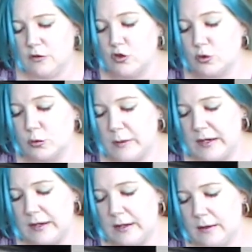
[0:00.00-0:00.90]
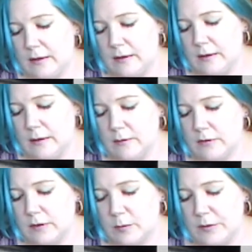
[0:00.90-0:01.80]
jewel weed.
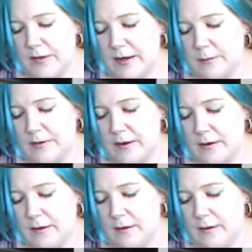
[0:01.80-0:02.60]
Just going to put that up there.